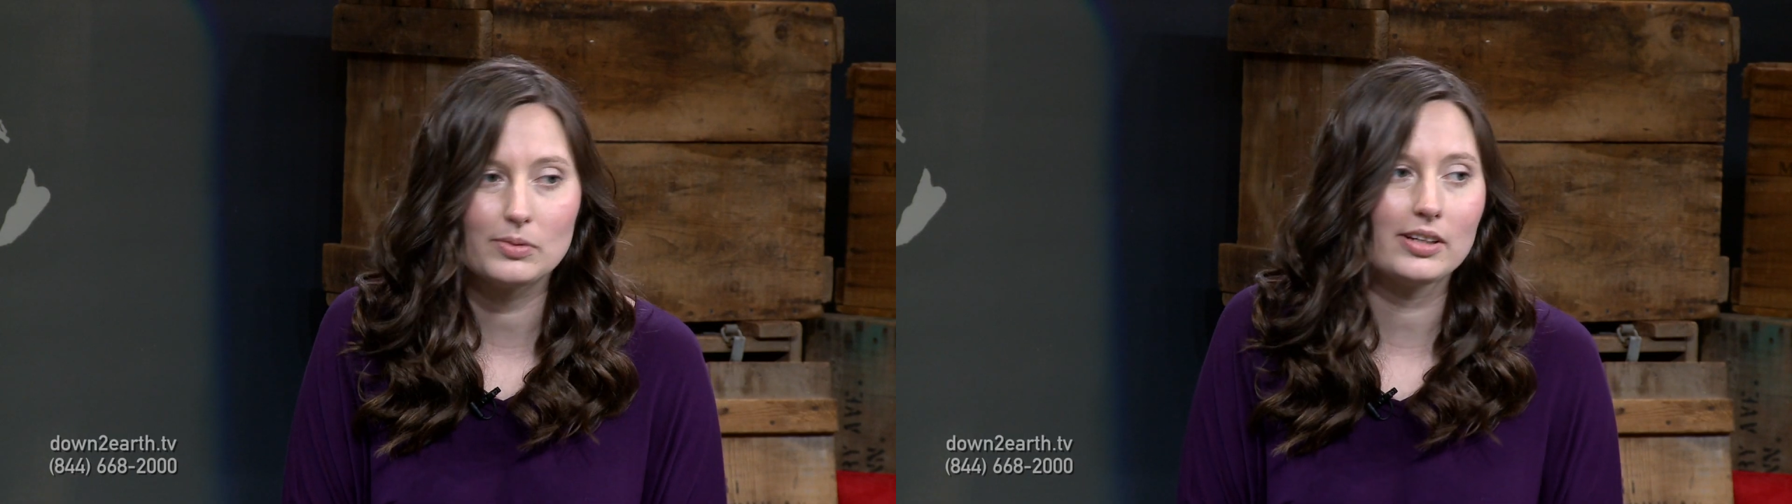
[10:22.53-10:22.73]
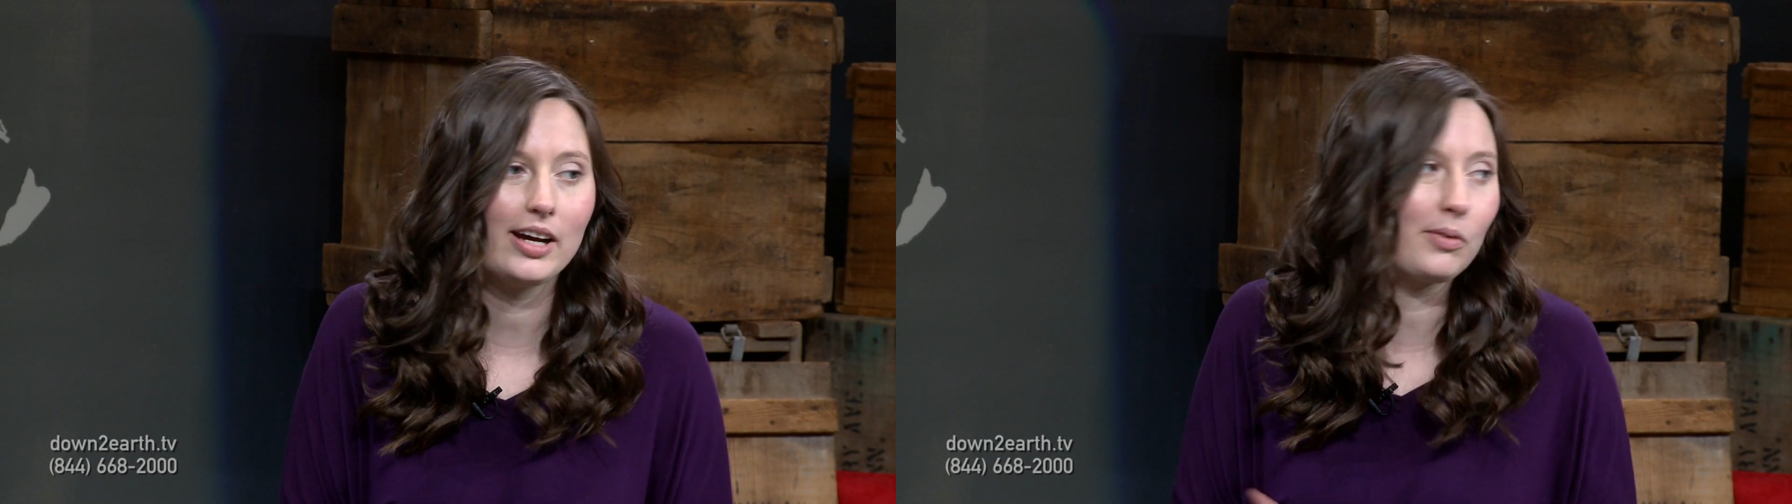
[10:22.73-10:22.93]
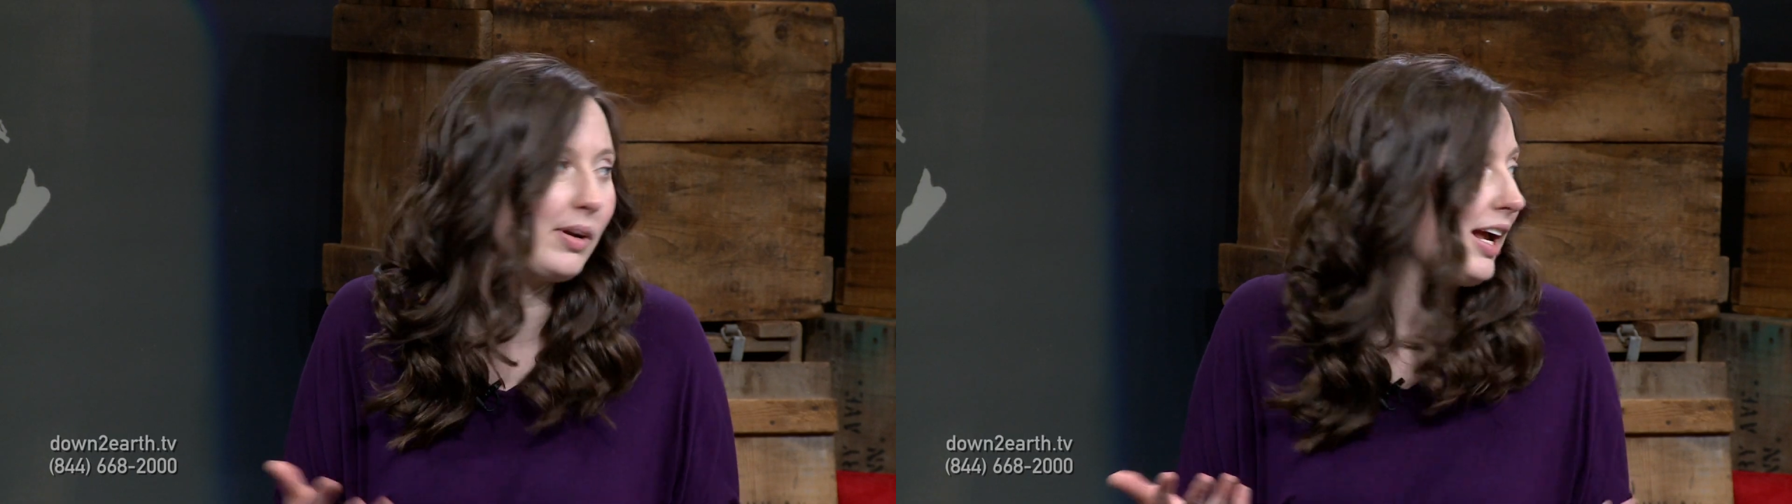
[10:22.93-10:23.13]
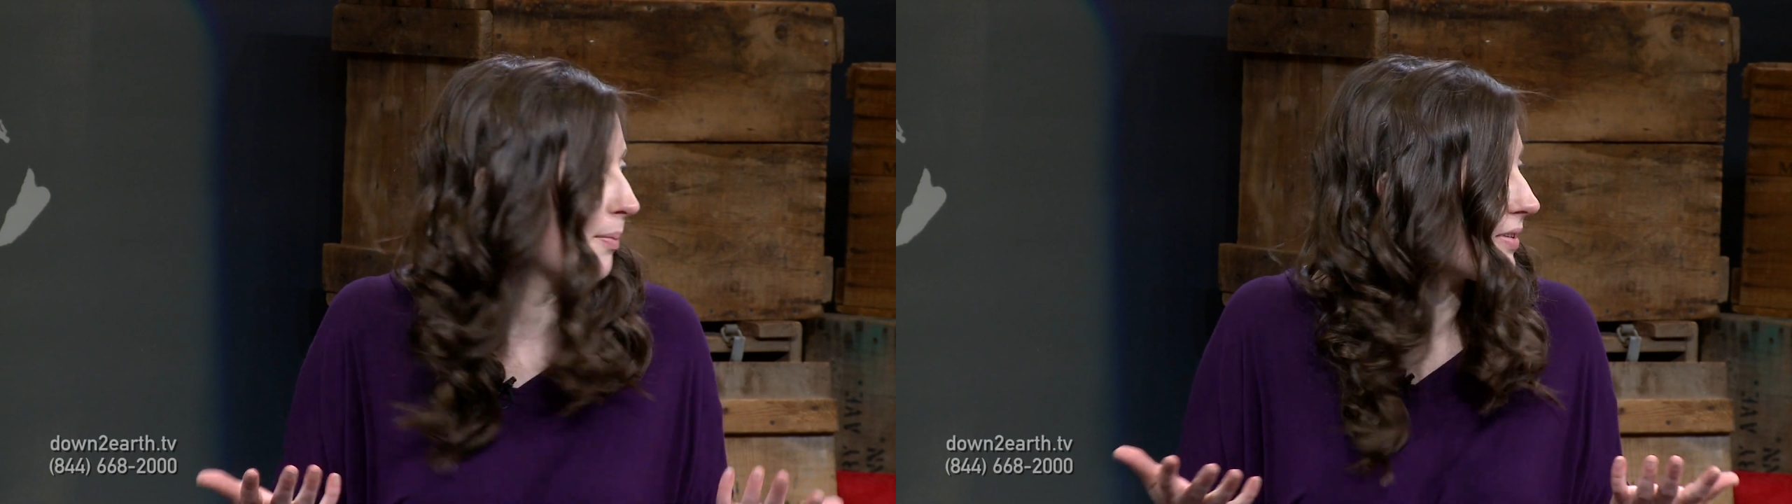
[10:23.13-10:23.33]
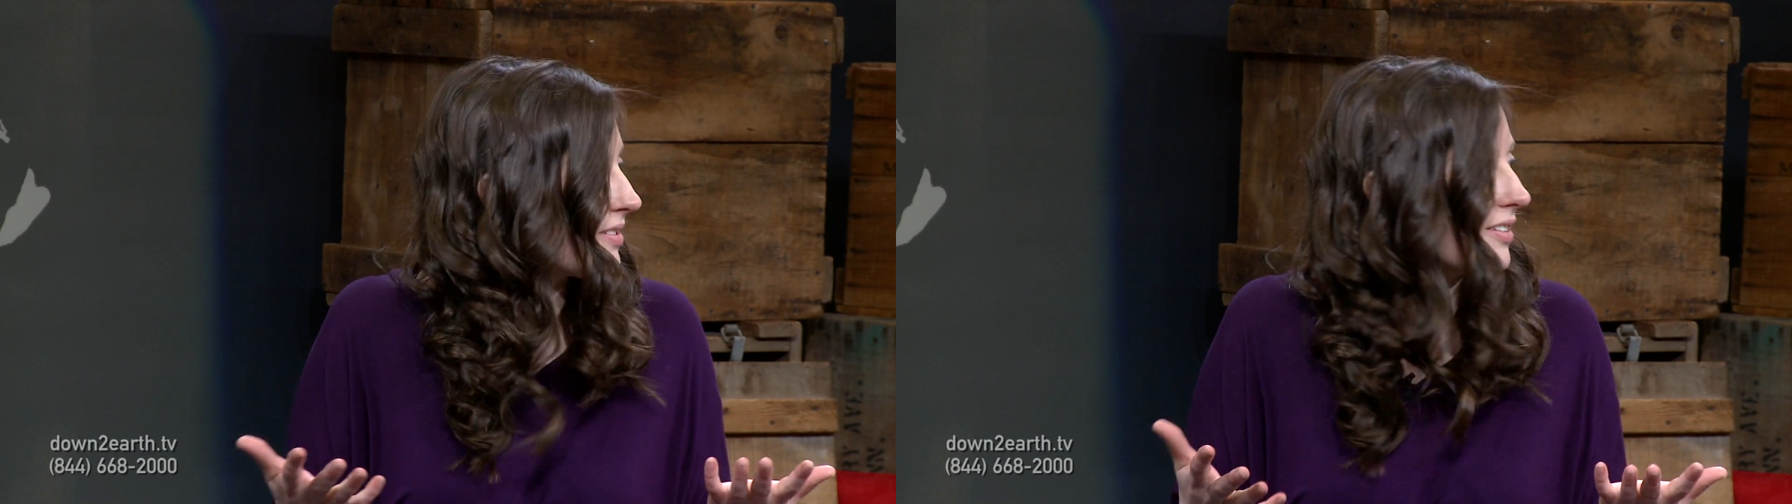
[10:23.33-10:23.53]
well, God, what
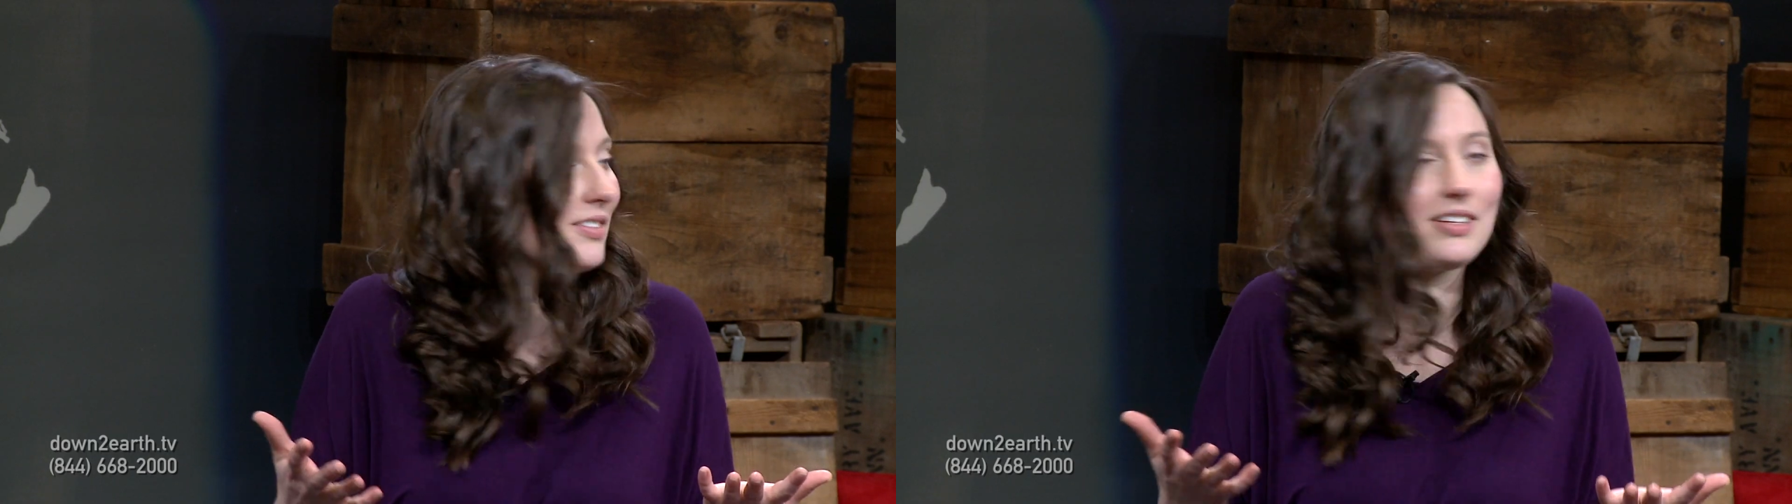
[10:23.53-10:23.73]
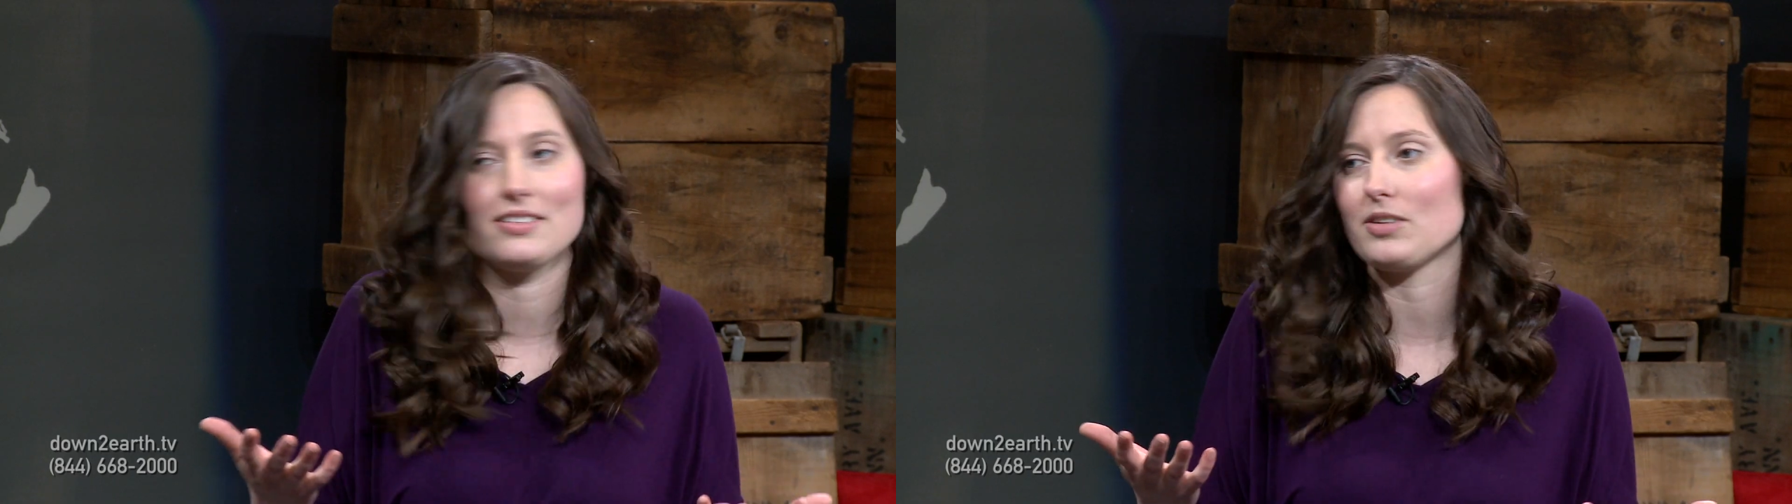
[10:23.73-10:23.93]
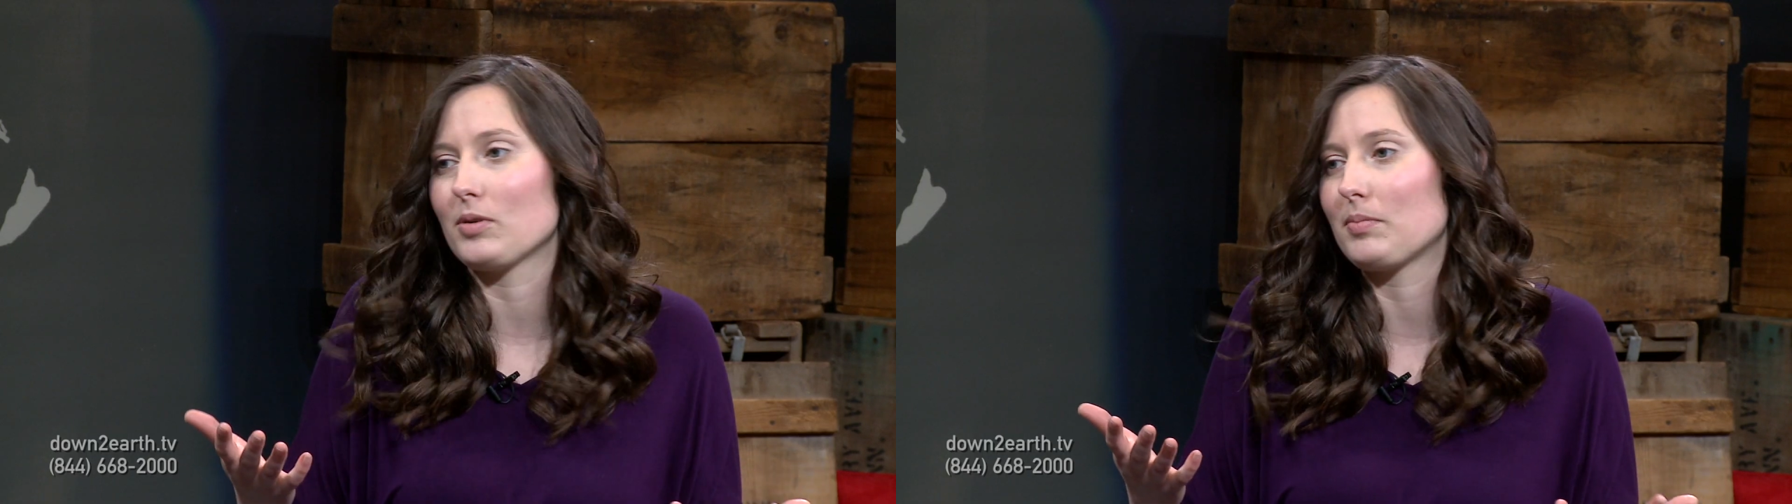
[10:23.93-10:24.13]
happens to the seeds that were